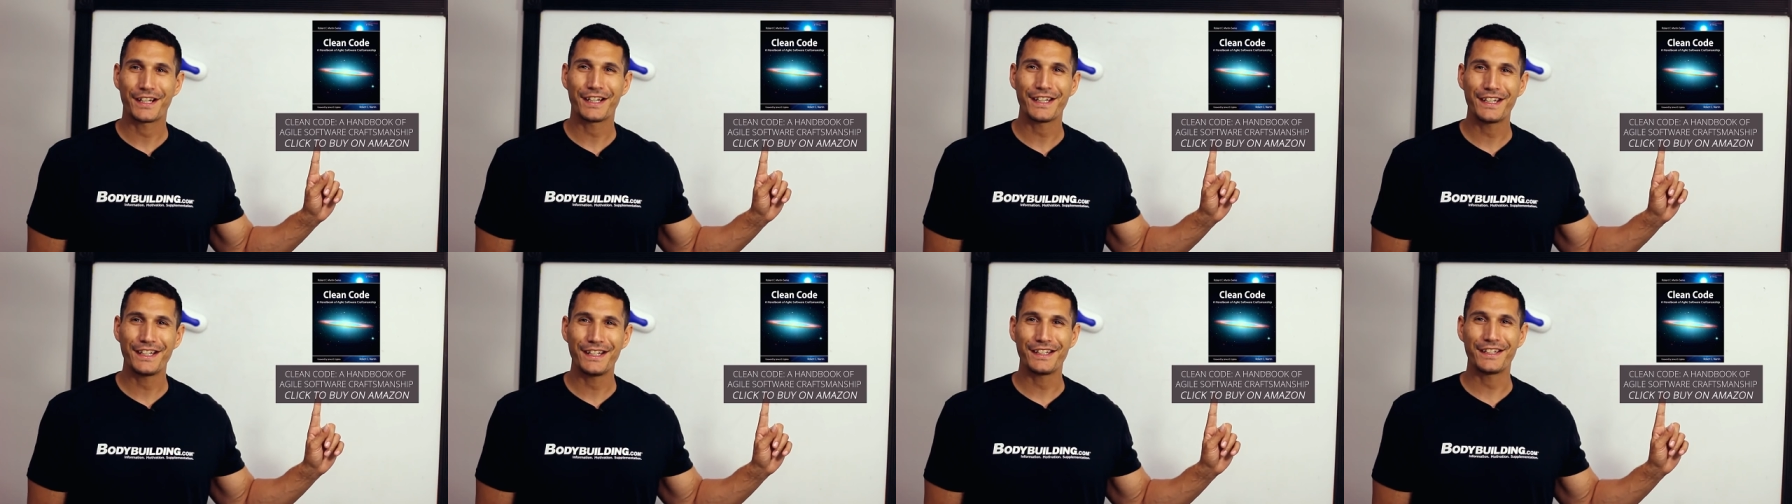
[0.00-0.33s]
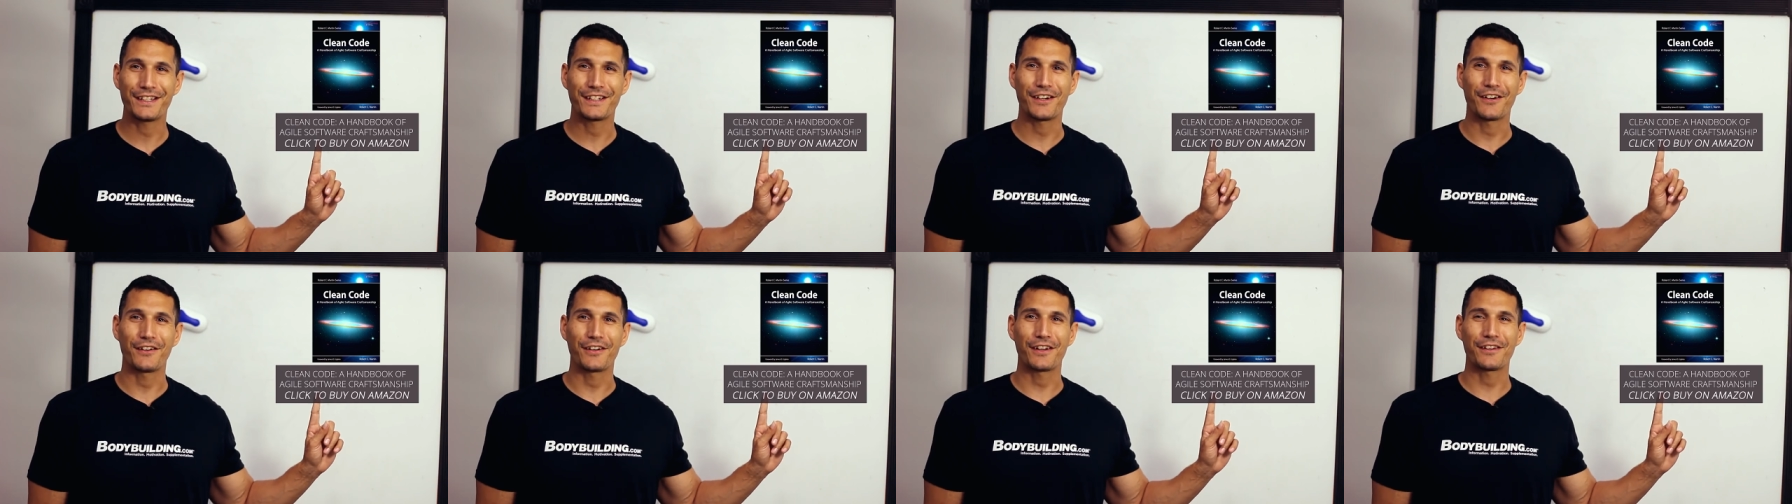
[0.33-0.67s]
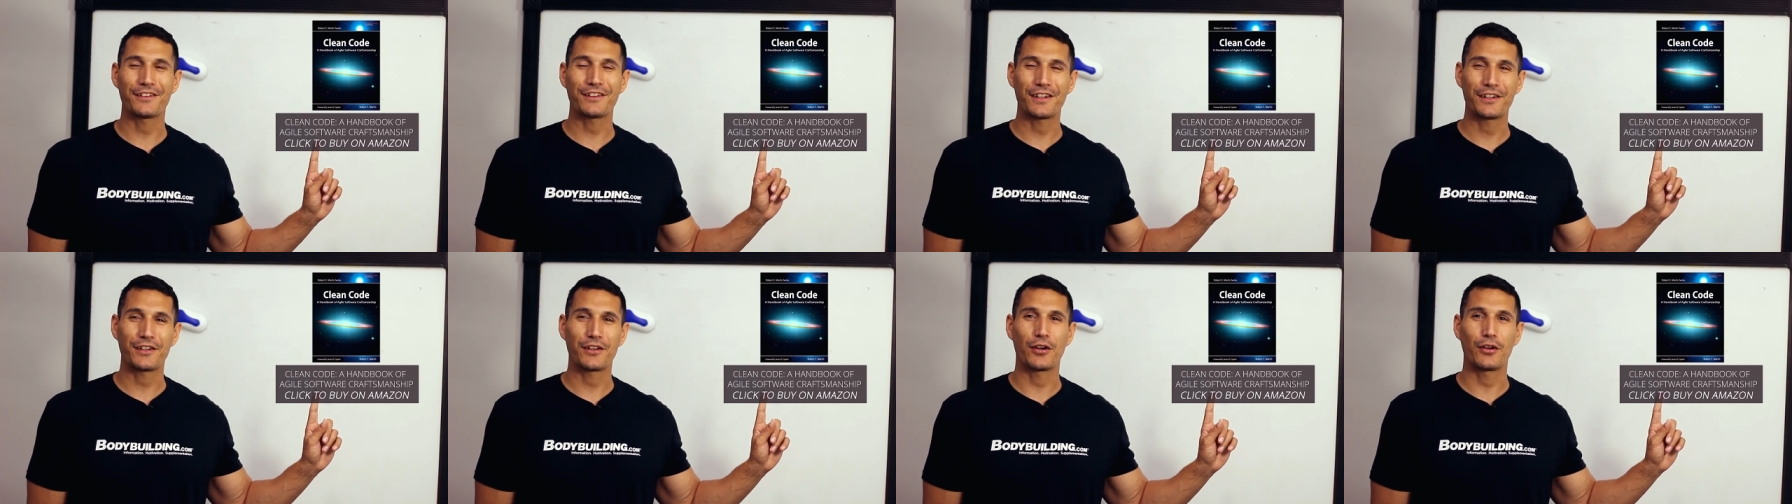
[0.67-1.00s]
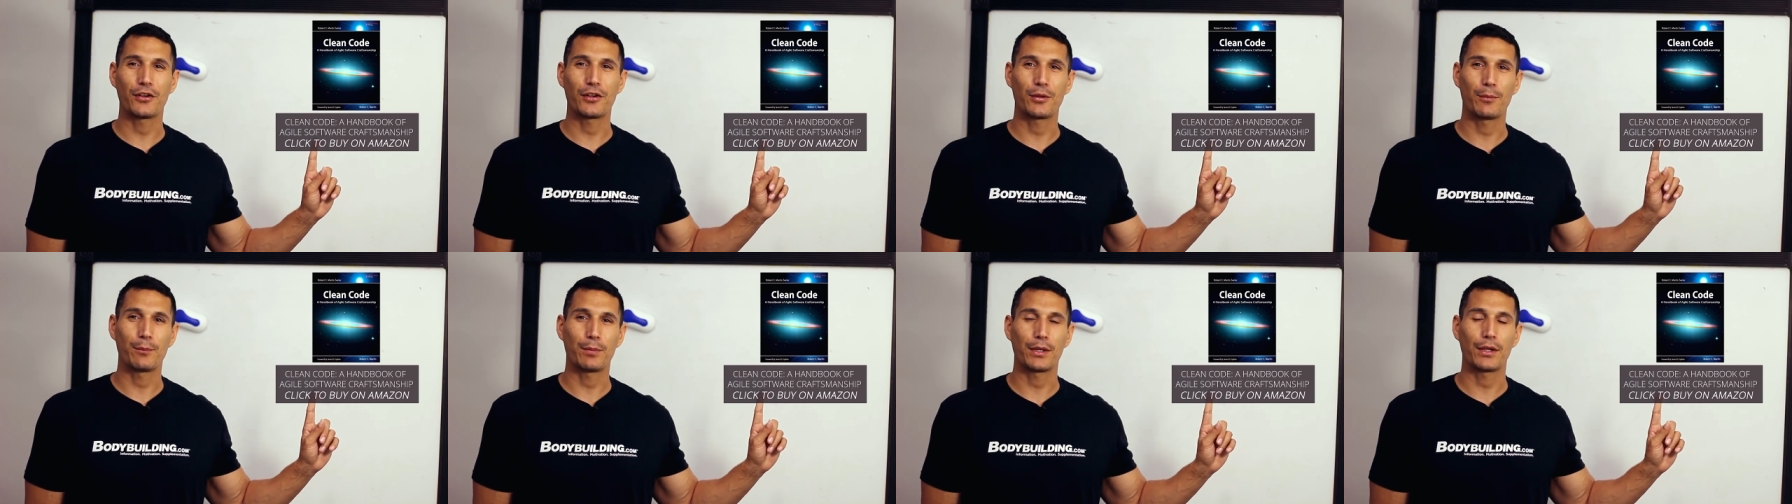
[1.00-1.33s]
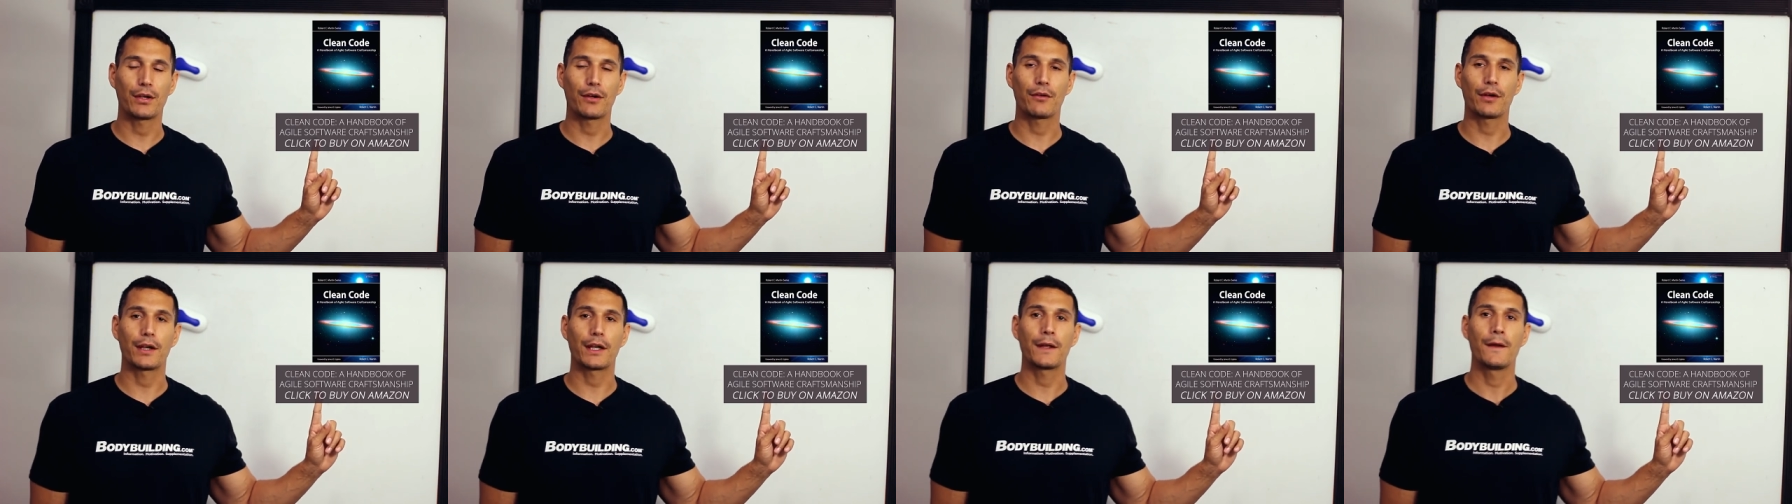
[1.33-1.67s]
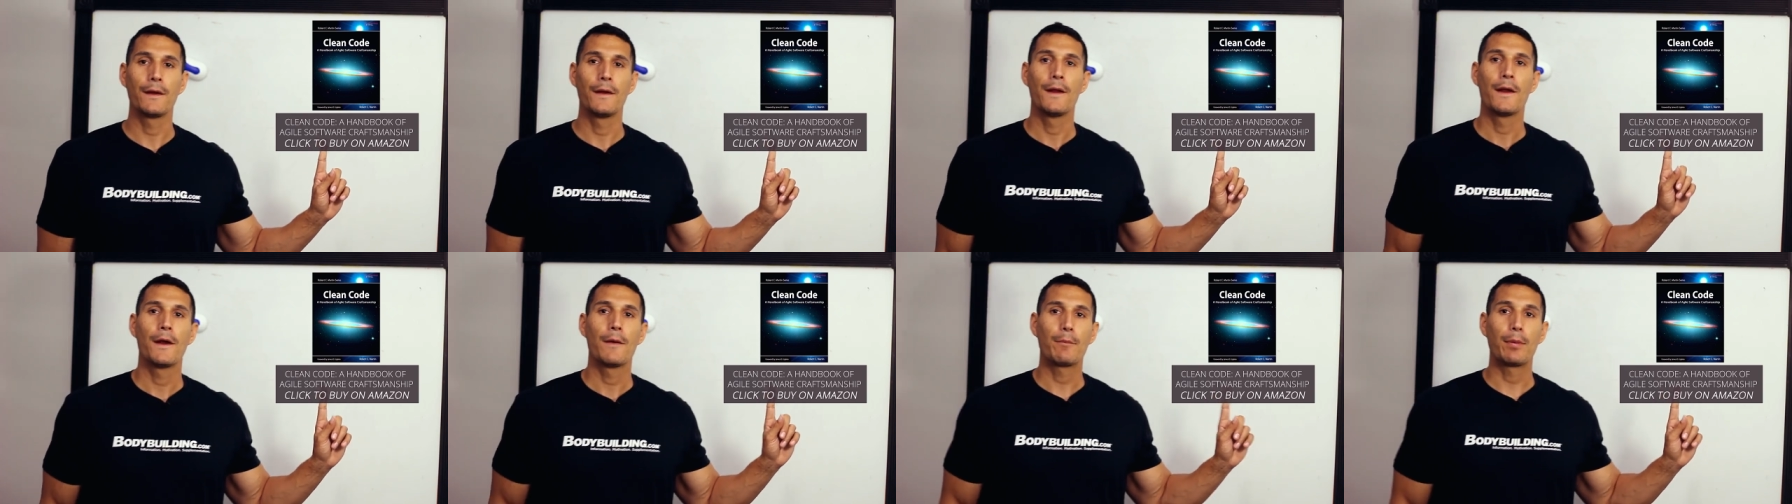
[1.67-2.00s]
Clean Code. I said Code Complete already,
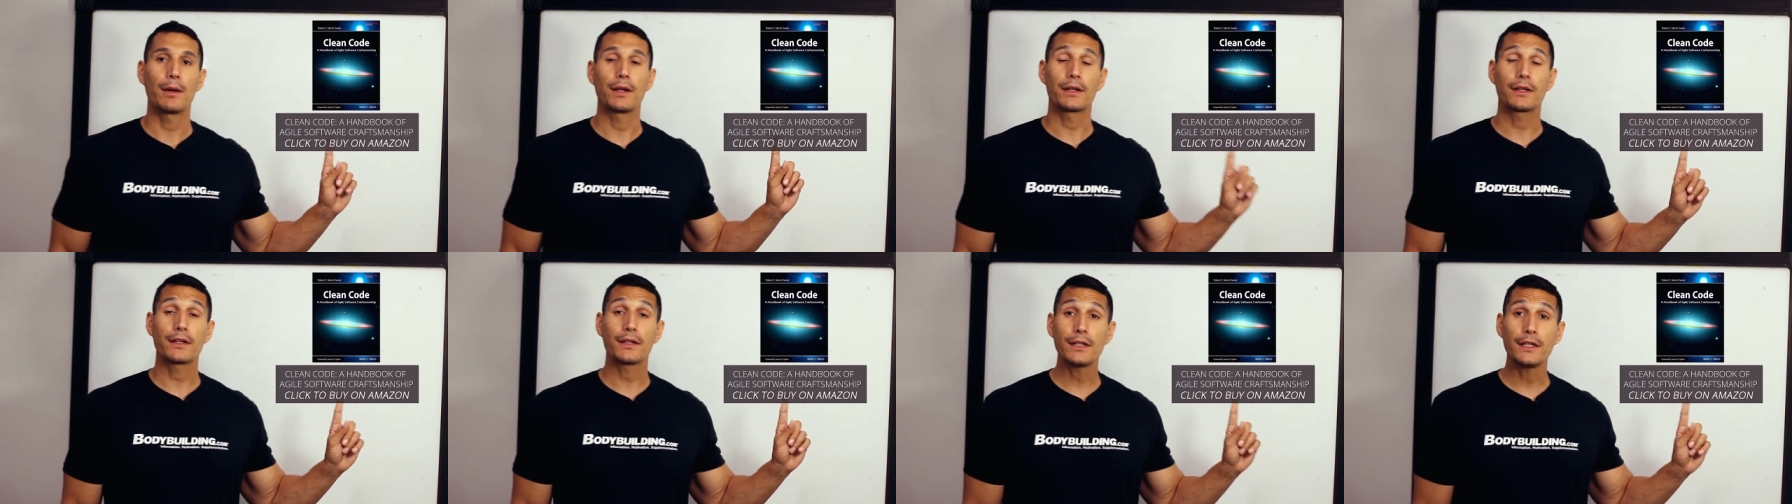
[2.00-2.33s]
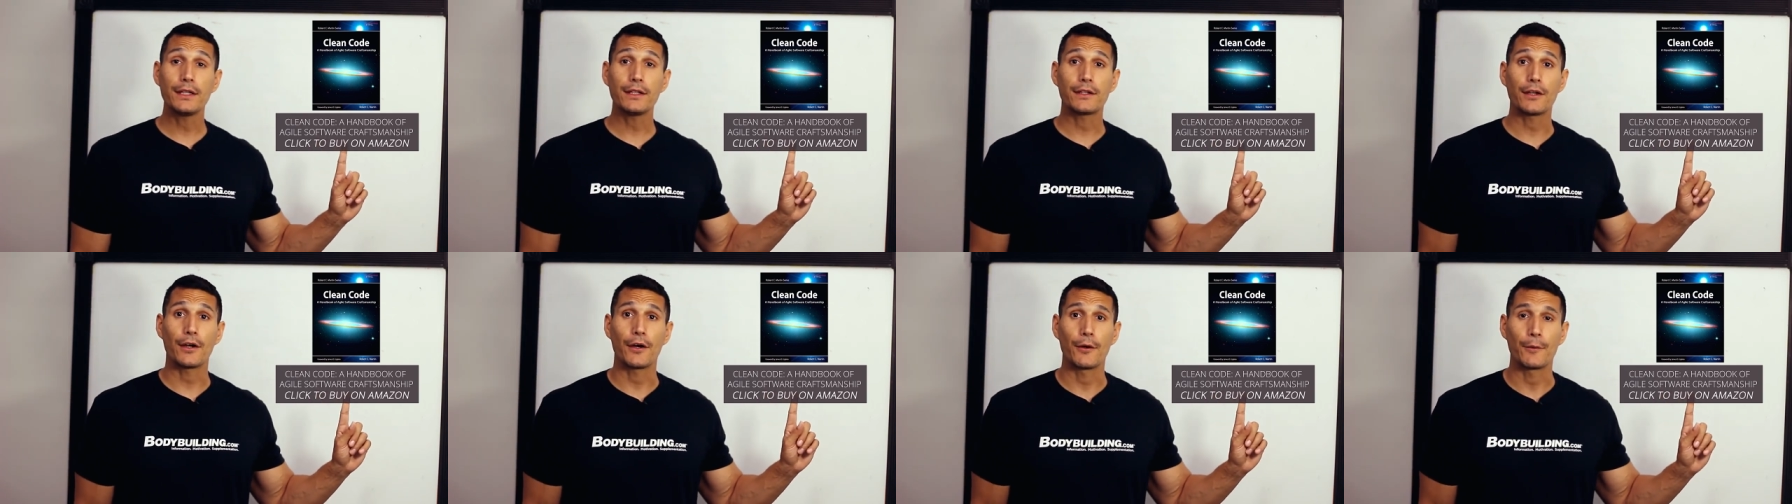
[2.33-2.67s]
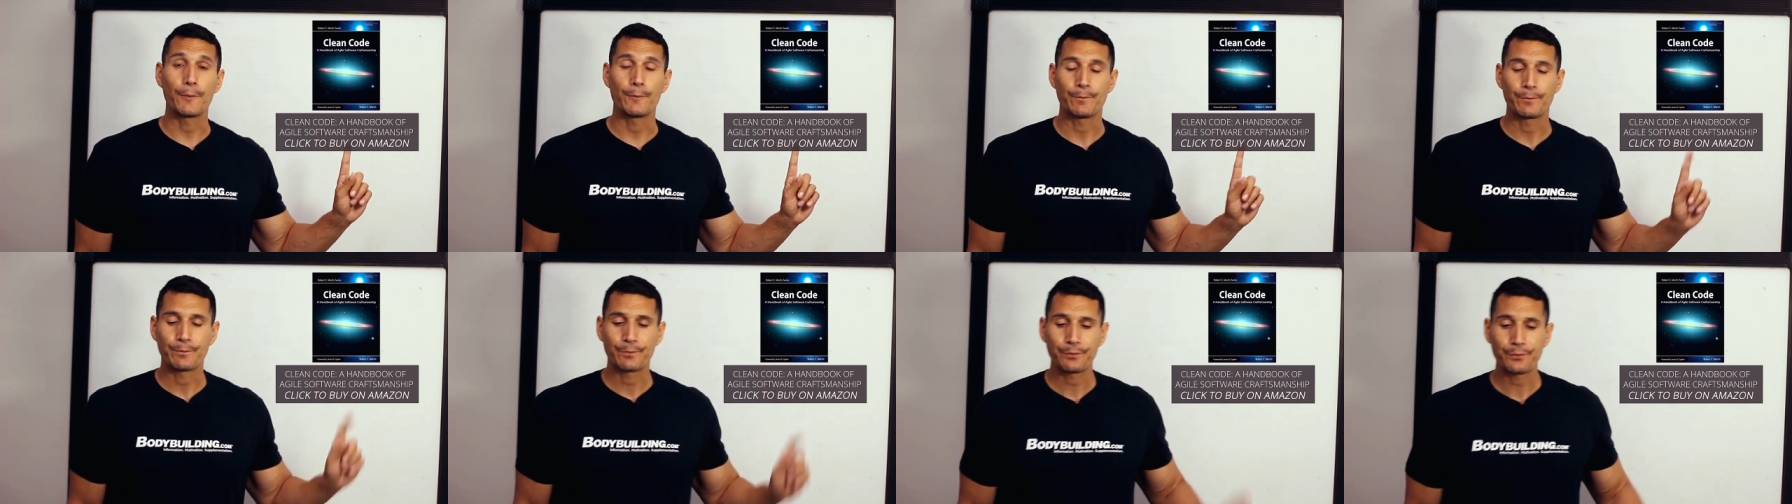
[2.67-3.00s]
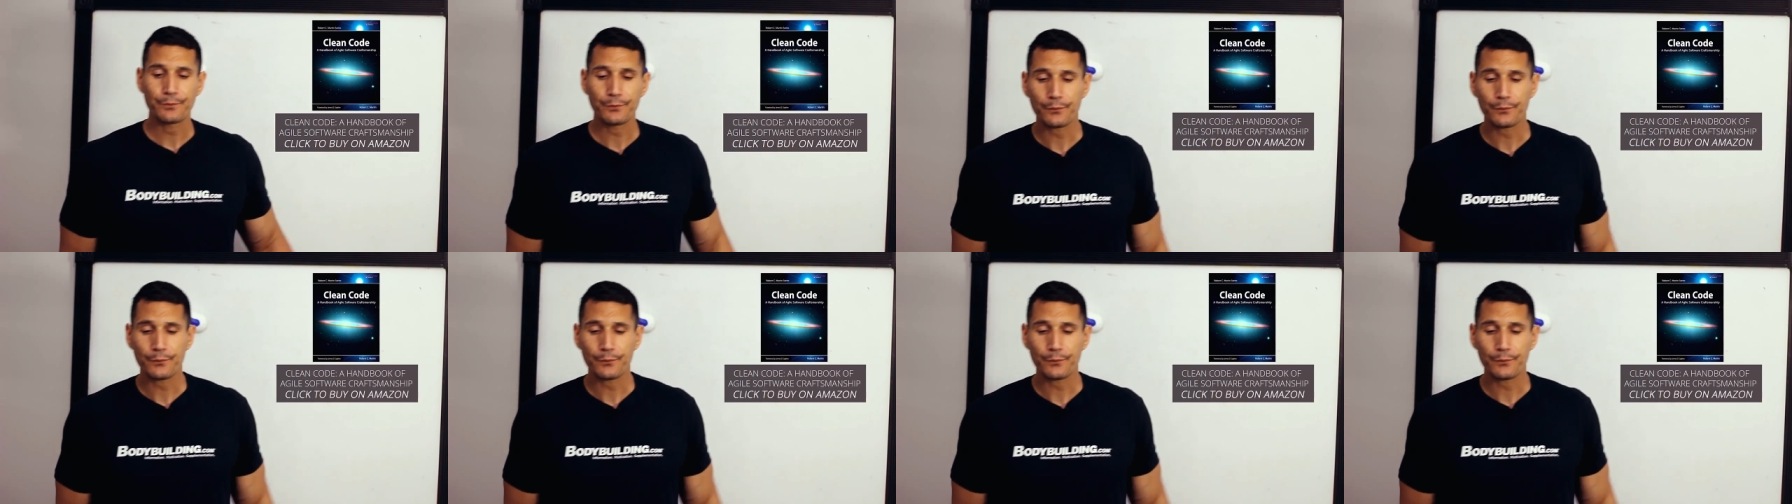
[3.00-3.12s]
but Clean Code.